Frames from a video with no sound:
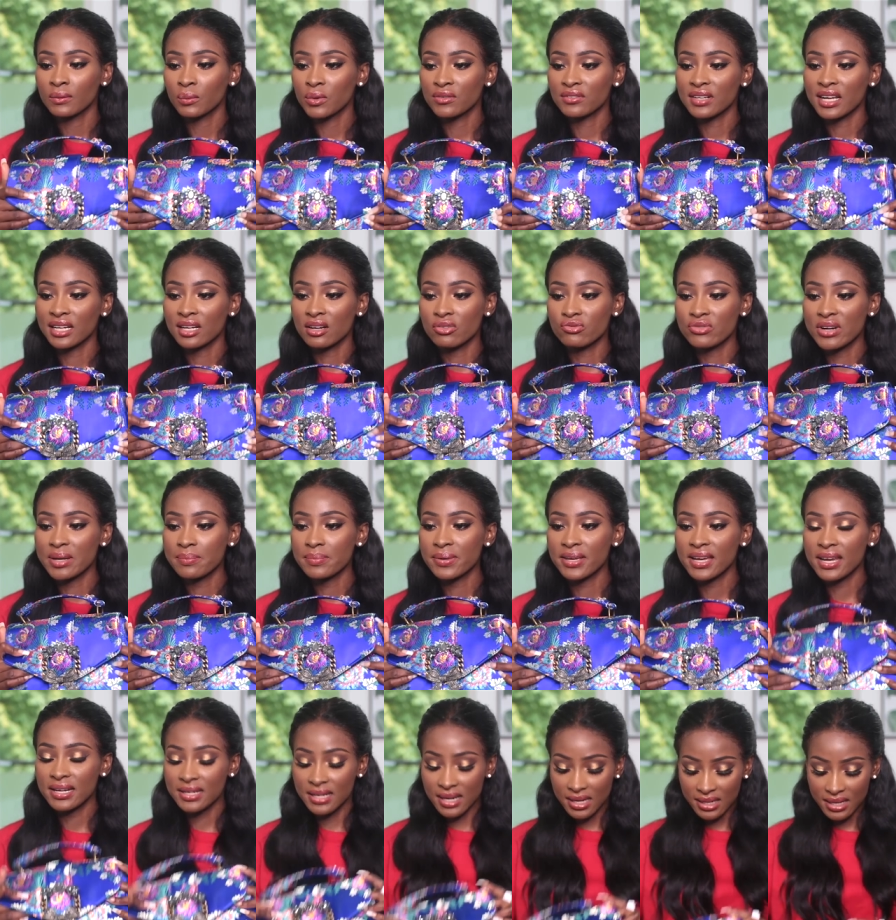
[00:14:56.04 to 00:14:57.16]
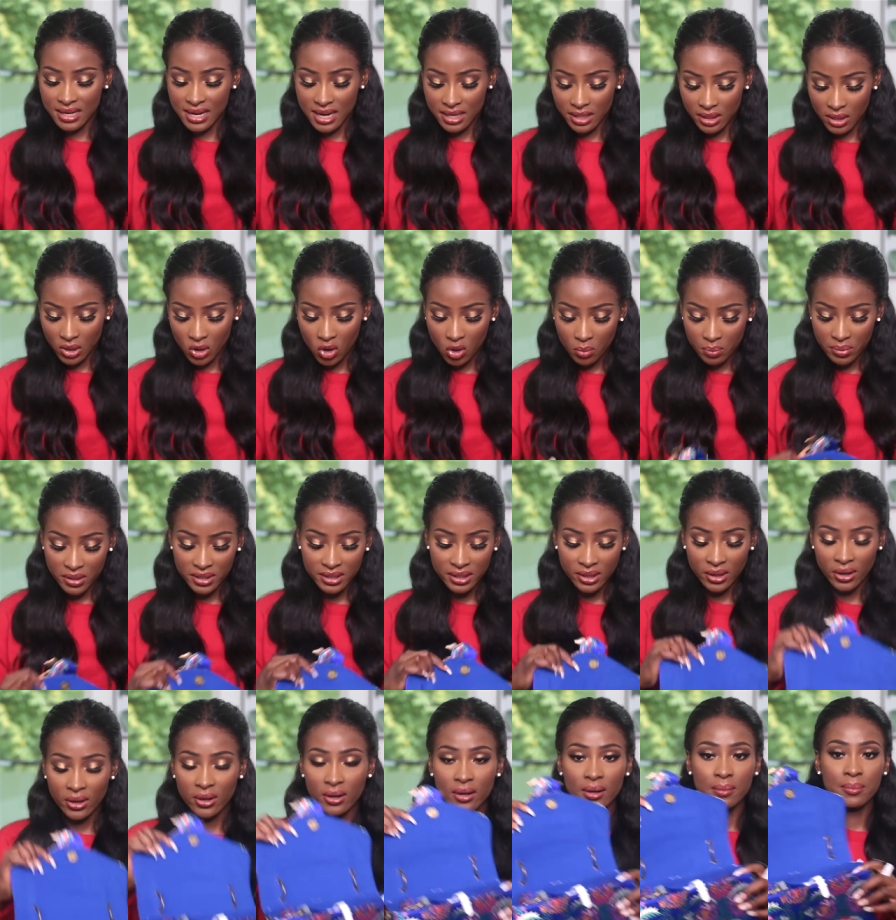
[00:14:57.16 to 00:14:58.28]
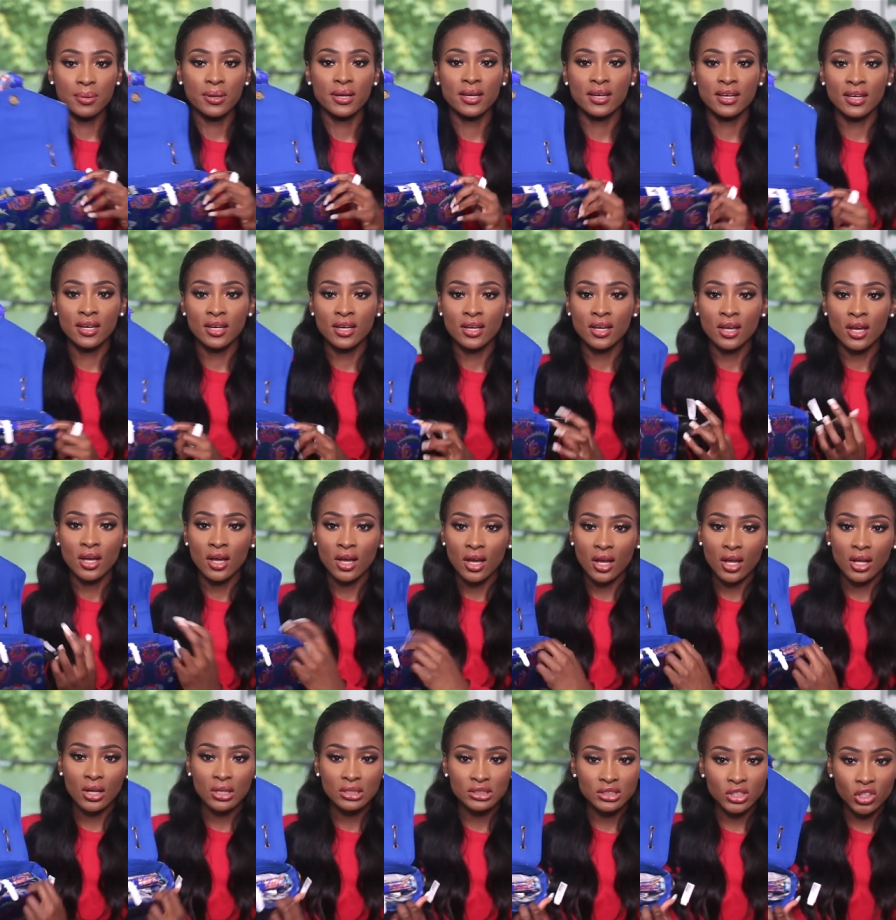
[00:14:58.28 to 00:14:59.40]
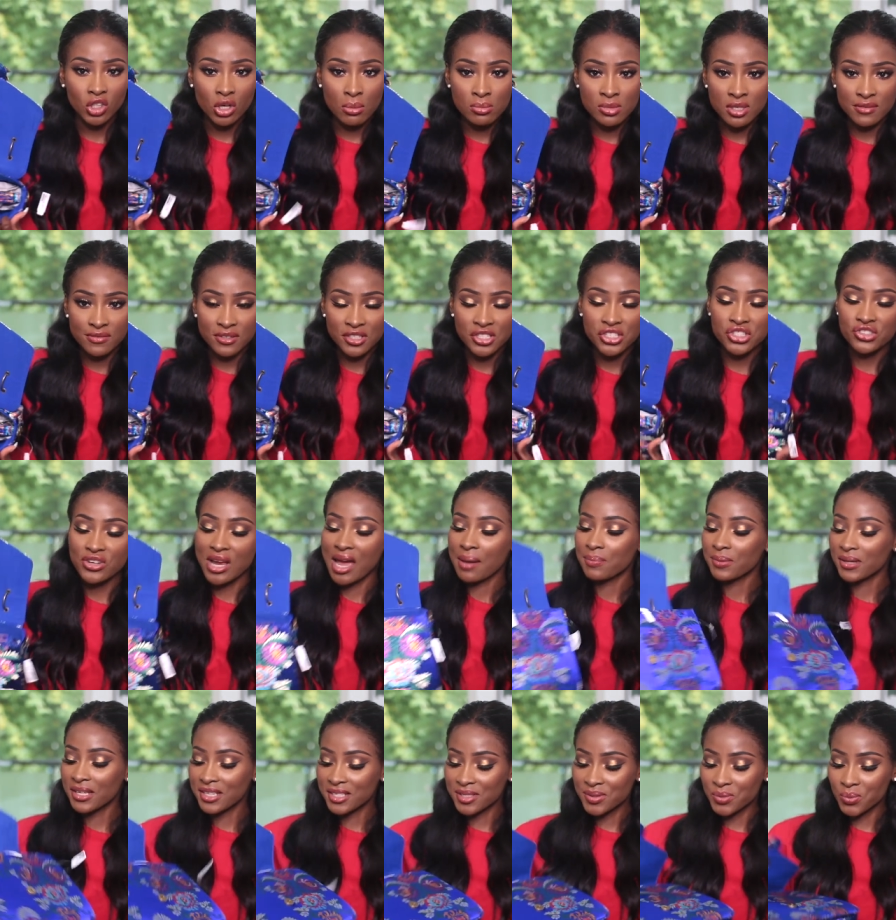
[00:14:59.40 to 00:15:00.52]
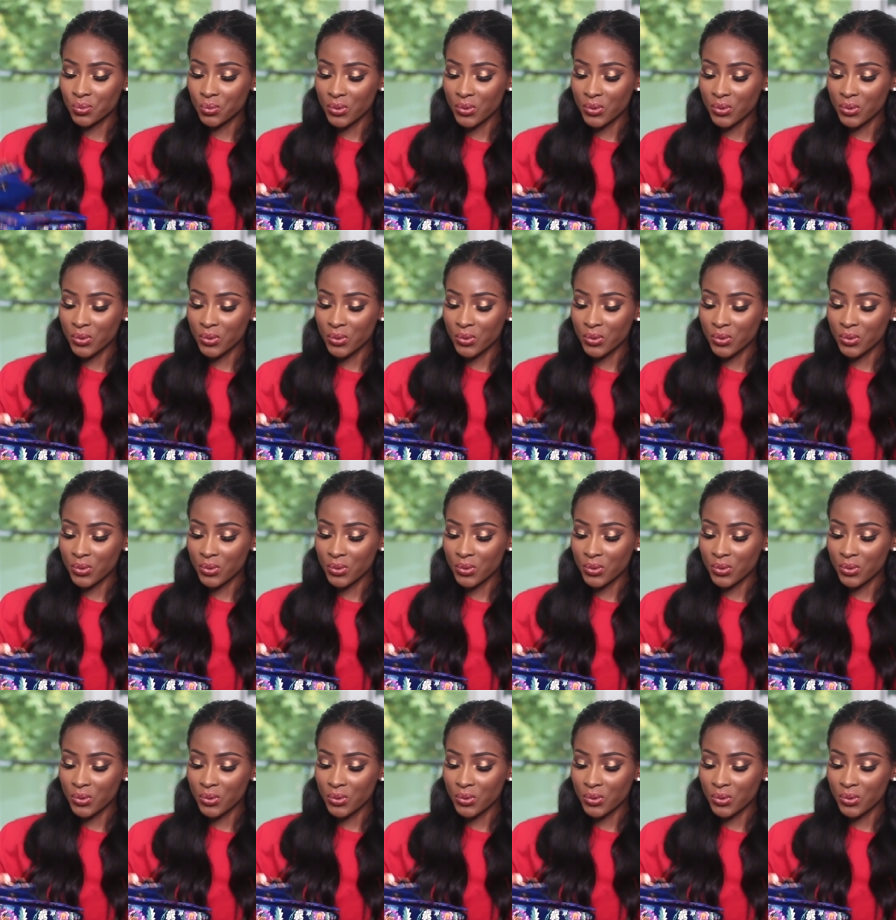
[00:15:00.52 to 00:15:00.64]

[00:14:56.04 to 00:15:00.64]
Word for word: with like a ribbon and then you open it up also comes with a strap as